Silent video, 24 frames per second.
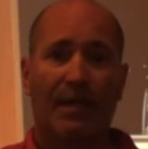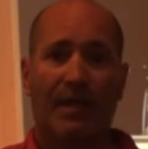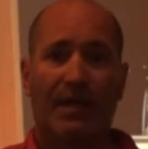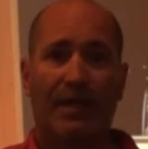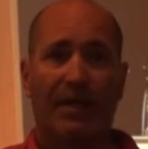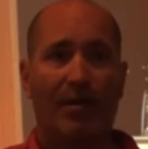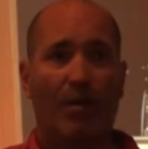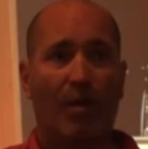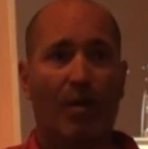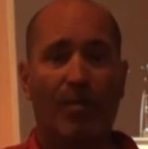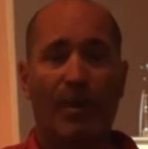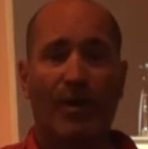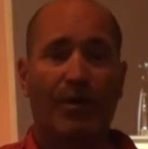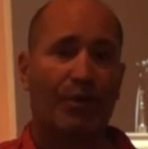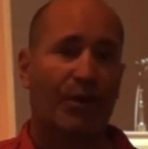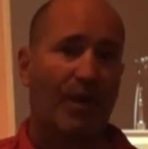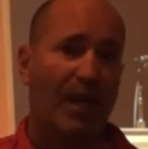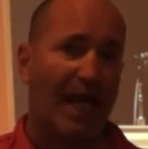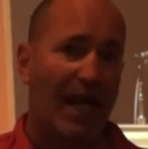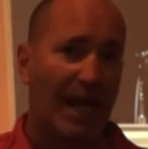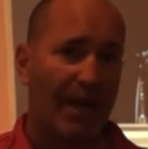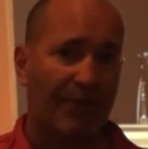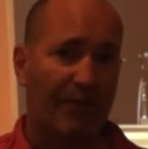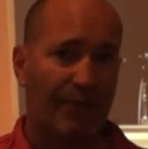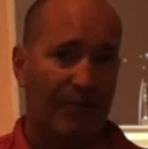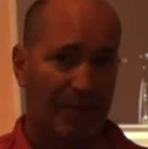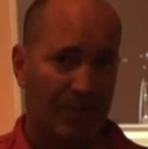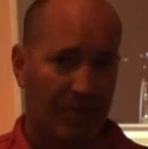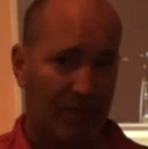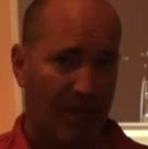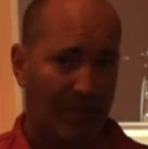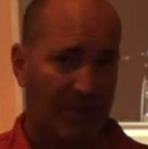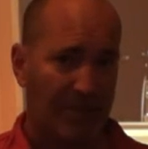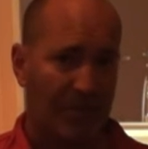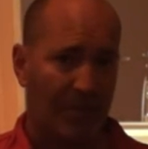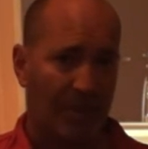you know, a month and a half from the
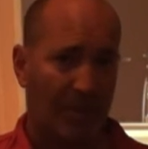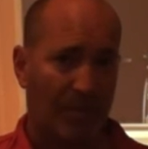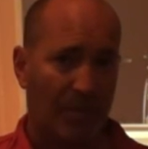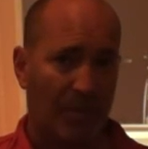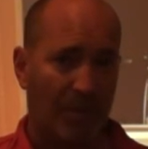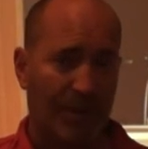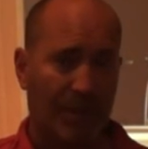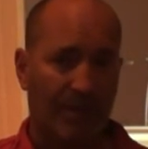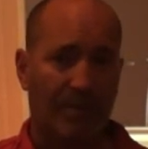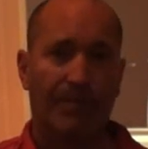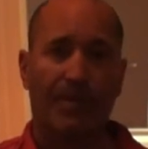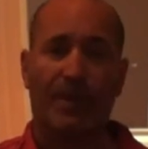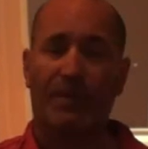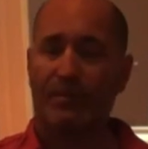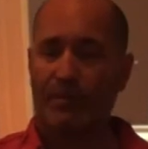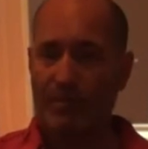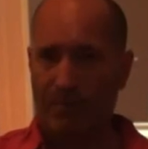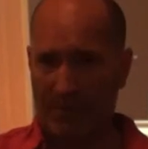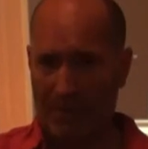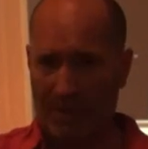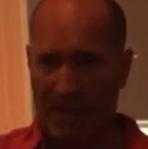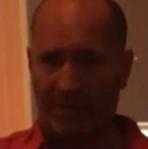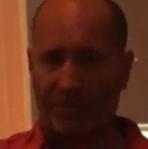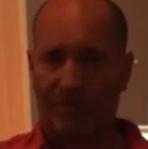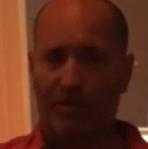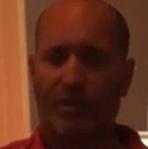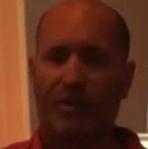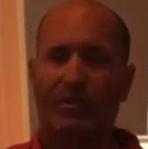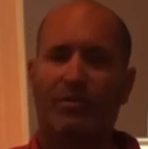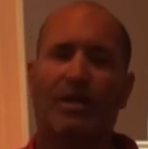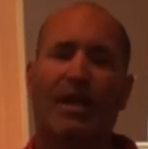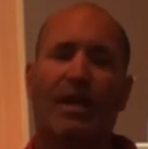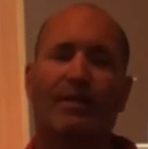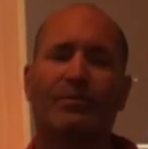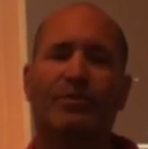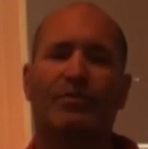time you start booking, but that's a
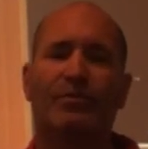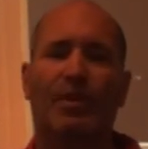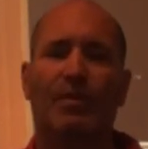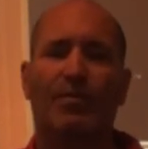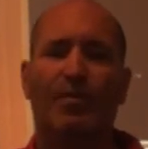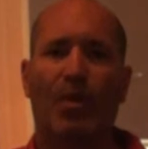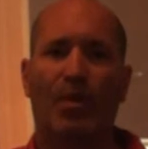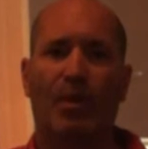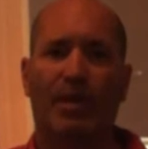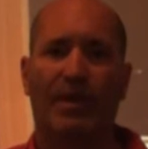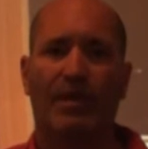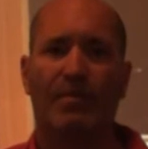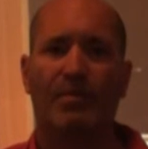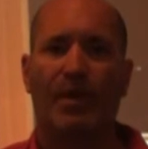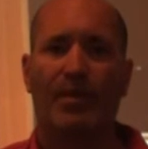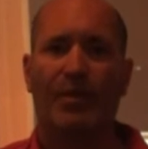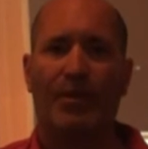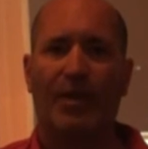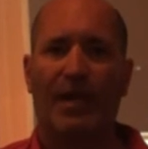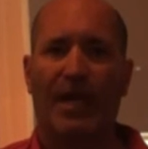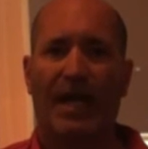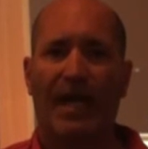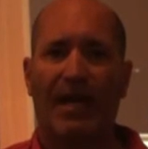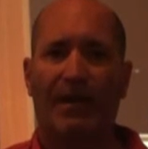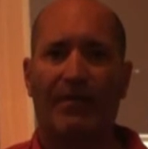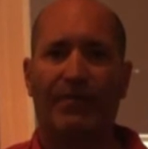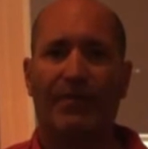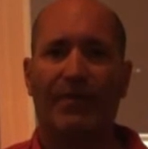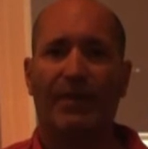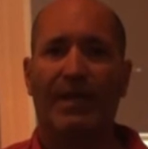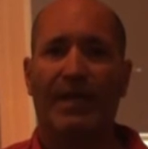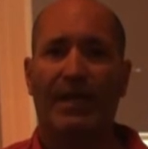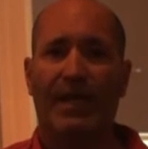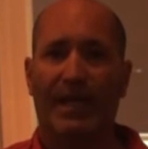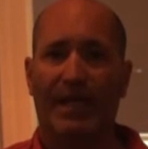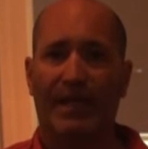good time to start booking, month and a
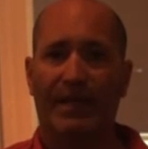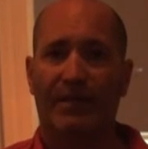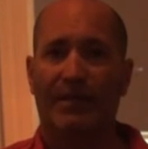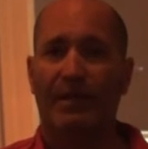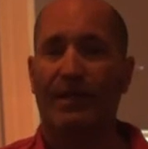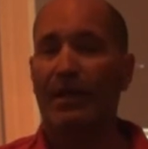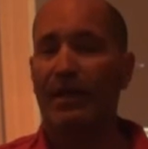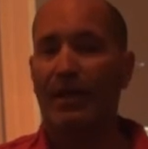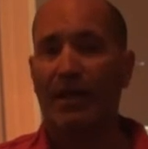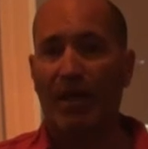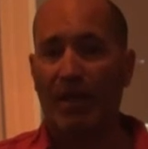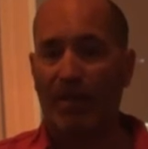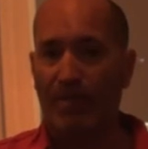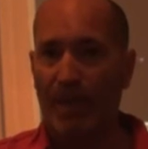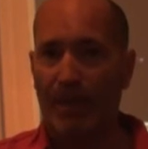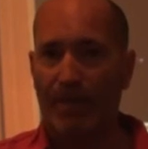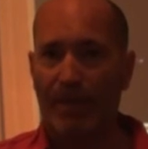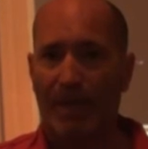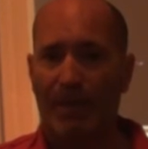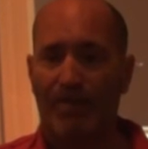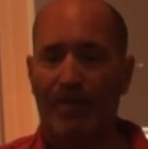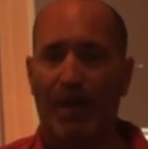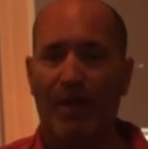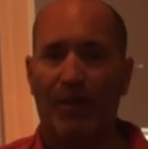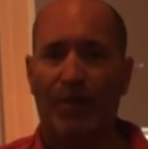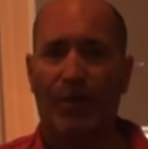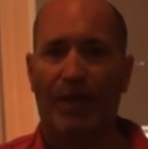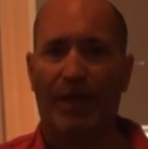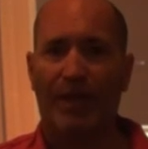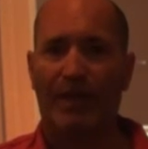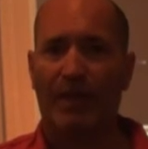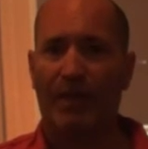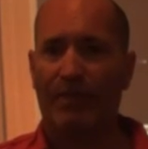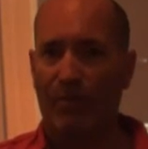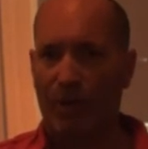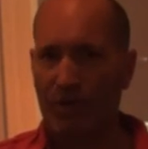half in, maybe a month
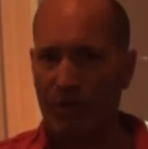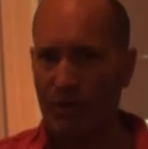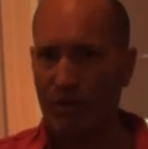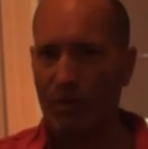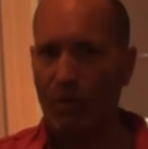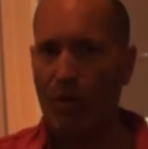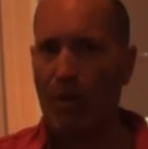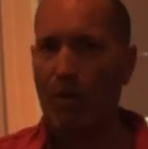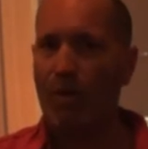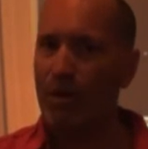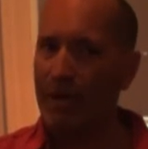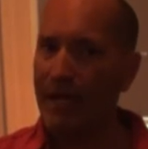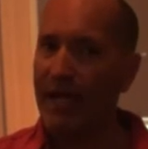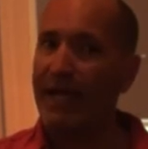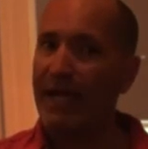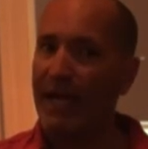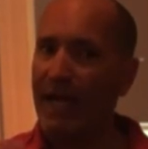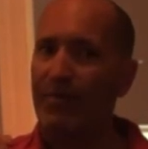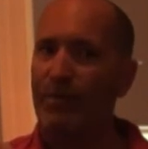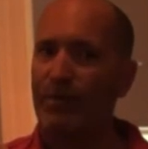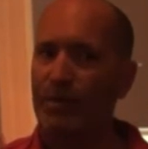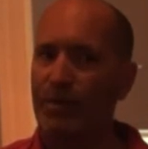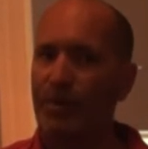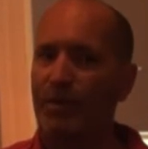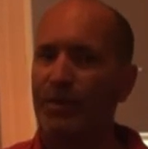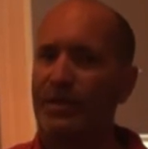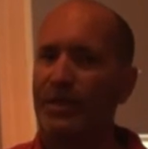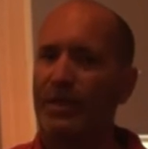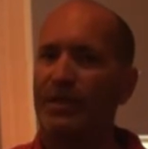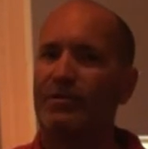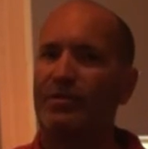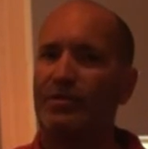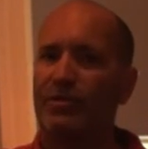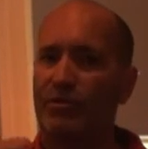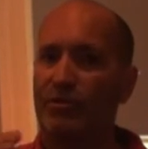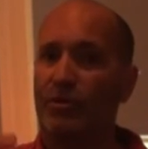in. Once you know, okay, yeah, we're doing
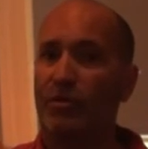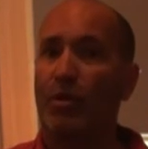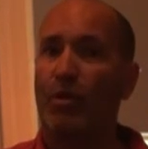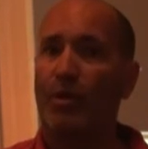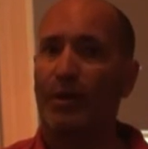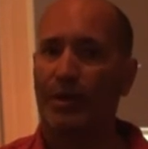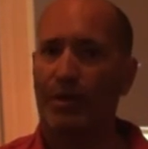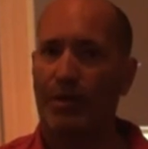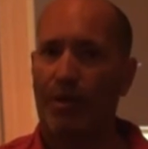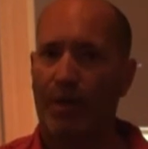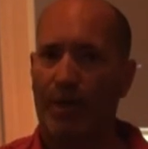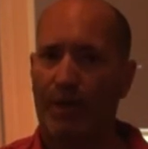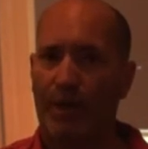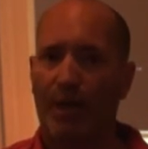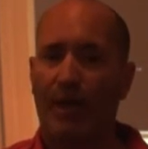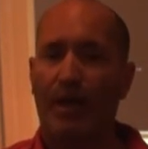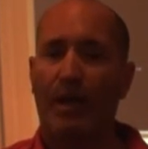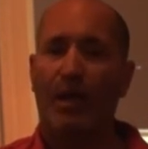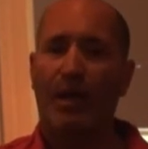this is going good,